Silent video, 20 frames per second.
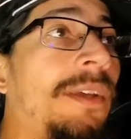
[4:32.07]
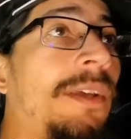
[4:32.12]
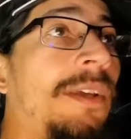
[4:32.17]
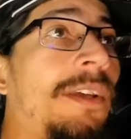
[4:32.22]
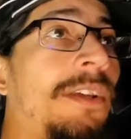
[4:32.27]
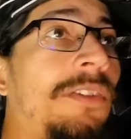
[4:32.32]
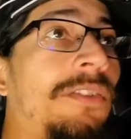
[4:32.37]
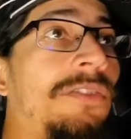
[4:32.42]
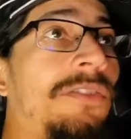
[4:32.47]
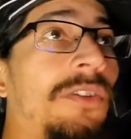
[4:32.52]

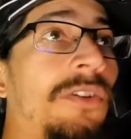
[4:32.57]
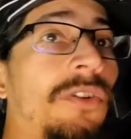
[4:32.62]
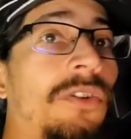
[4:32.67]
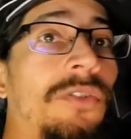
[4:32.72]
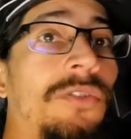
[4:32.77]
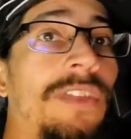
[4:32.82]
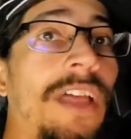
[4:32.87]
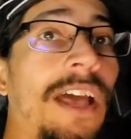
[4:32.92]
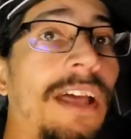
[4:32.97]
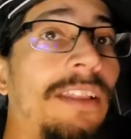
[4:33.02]
So
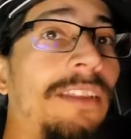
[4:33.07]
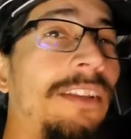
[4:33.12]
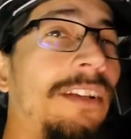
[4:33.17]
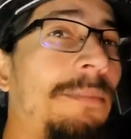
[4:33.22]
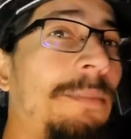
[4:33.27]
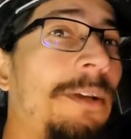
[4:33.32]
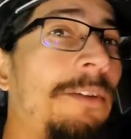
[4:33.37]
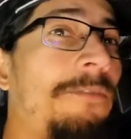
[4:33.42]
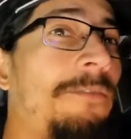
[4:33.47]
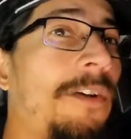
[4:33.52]
that little bit of
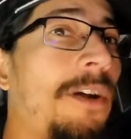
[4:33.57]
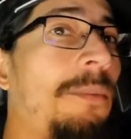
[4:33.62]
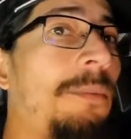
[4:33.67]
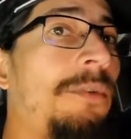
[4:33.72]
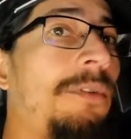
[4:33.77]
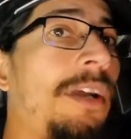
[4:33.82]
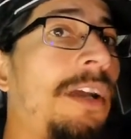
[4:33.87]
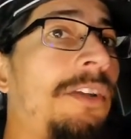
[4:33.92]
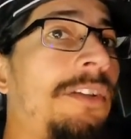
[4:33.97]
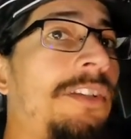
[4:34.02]
foam
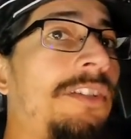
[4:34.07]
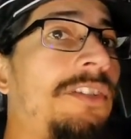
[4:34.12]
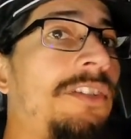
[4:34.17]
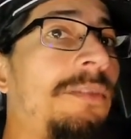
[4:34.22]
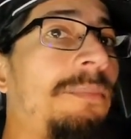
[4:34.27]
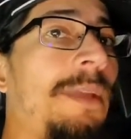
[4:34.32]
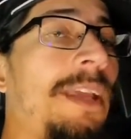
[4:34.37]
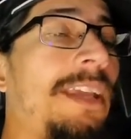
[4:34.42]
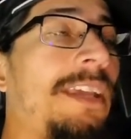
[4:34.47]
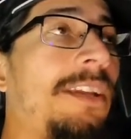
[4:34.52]
around it should
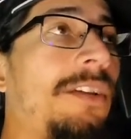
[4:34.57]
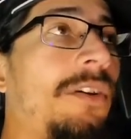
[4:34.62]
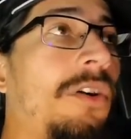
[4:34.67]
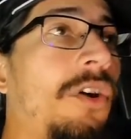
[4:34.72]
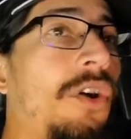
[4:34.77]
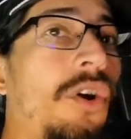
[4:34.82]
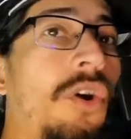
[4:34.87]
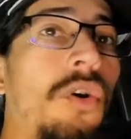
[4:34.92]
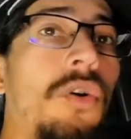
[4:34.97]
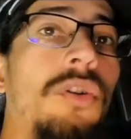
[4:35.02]
make it a
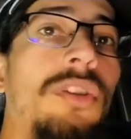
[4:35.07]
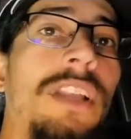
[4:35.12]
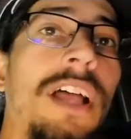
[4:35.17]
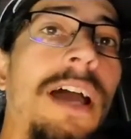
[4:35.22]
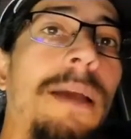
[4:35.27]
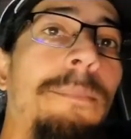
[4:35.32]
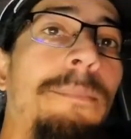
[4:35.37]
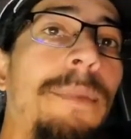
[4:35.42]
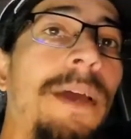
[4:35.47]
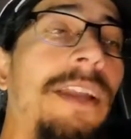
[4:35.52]
whole lot
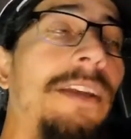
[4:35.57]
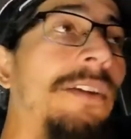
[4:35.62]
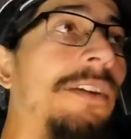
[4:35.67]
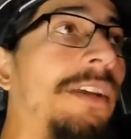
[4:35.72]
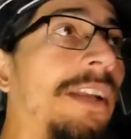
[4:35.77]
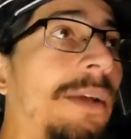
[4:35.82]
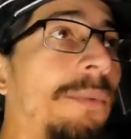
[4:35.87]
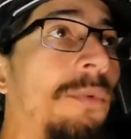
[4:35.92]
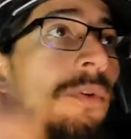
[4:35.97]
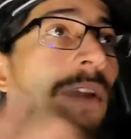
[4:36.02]
better, and I
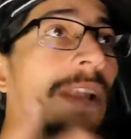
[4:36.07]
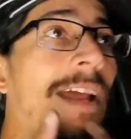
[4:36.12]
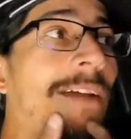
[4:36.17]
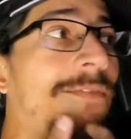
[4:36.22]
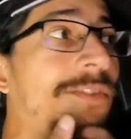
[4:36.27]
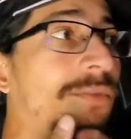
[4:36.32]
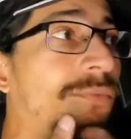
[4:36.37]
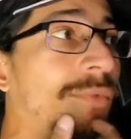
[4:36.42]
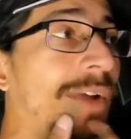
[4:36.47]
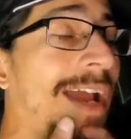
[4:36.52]
won't have to
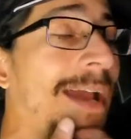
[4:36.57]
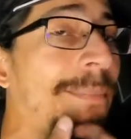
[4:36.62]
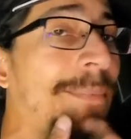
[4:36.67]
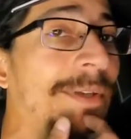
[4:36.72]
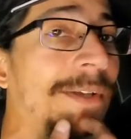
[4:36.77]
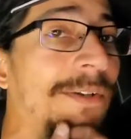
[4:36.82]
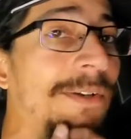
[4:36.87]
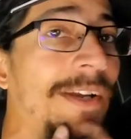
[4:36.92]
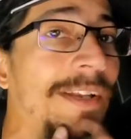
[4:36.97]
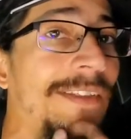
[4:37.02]
wrap it or
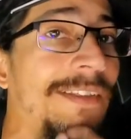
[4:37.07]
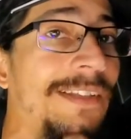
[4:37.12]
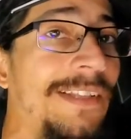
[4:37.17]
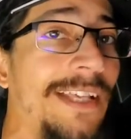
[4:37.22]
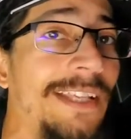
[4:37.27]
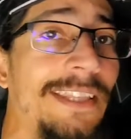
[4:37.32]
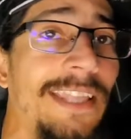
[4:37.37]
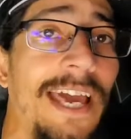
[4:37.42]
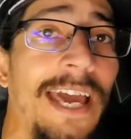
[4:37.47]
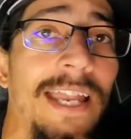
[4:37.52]
anything like
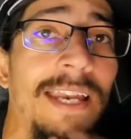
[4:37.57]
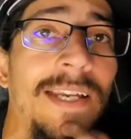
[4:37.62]
that.